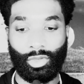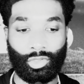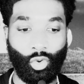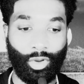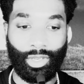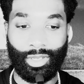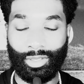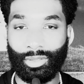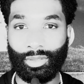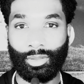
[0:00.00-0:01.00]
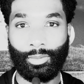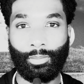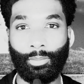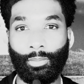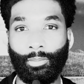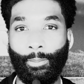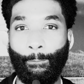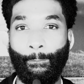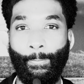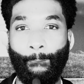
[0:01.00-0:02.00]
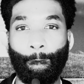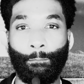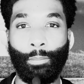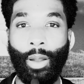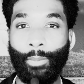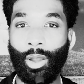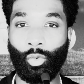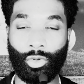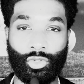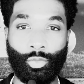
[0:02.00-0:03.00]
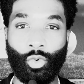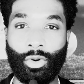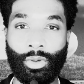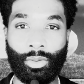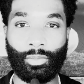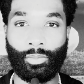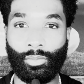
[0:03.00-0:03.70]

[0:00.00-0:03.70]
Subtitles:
So again, my Mount Rushmore